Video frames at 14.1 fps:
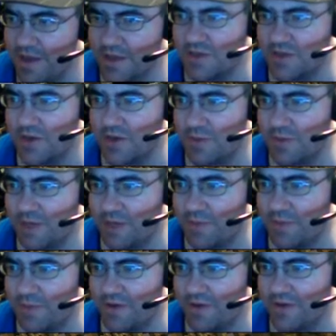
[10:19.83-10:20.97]
so much
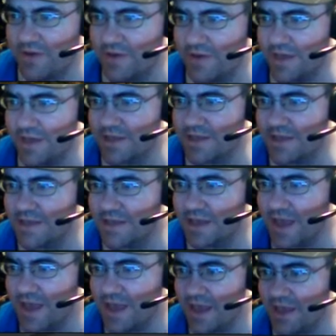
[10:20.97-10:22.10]
power going into this thing.
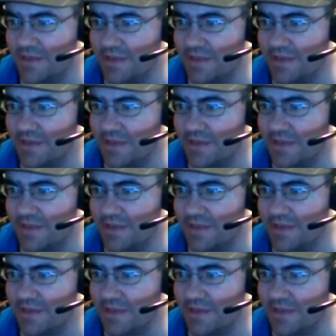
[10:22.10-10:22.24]
Hey,